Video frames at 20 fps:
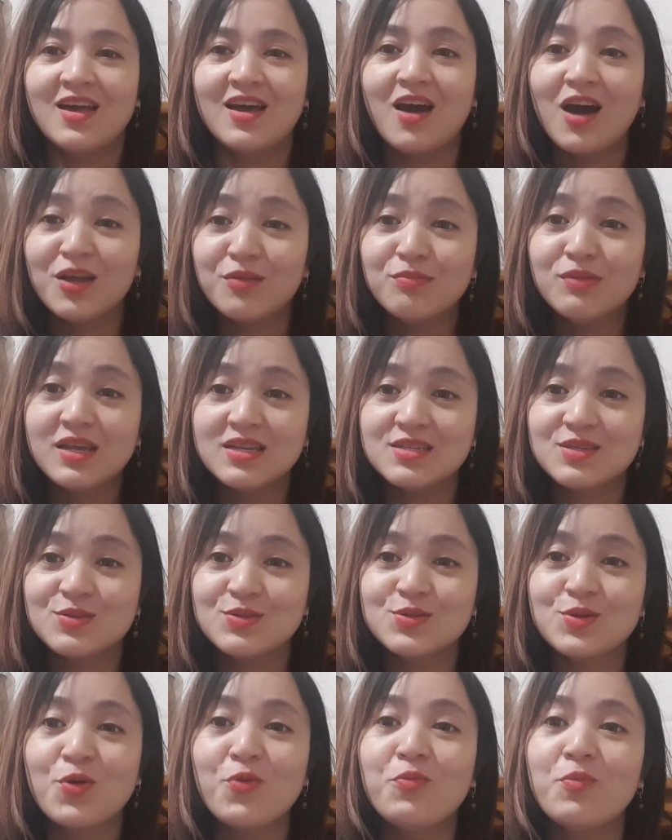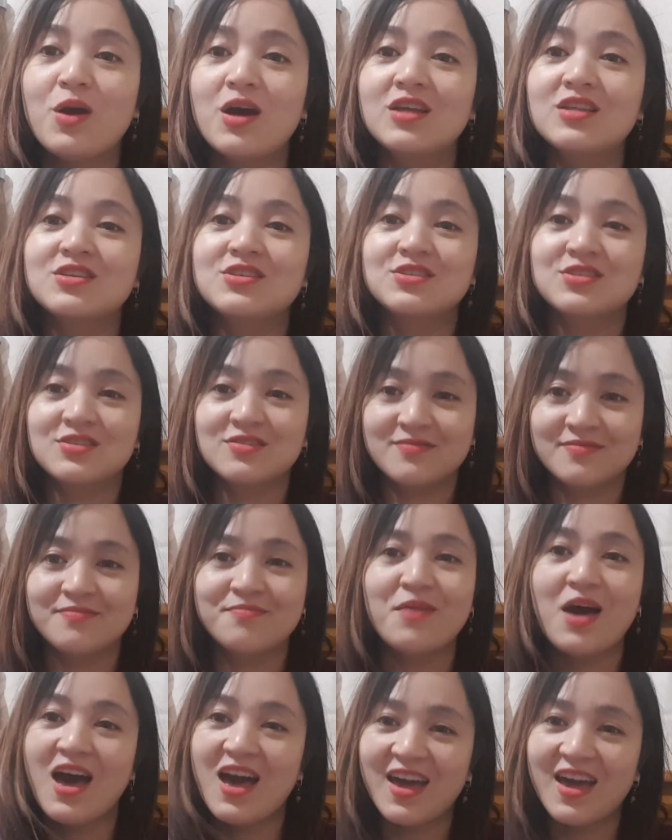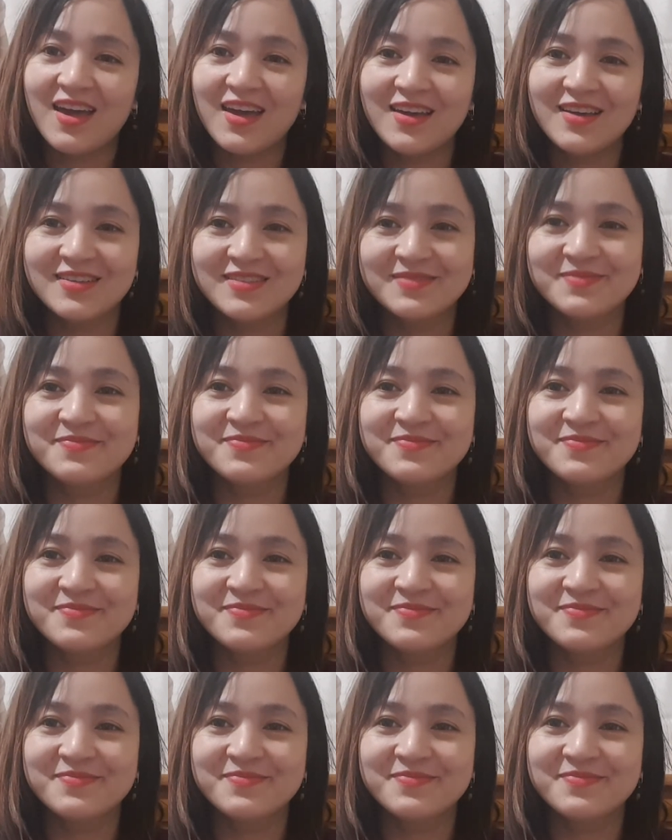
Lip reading: God bless you so much. Bye.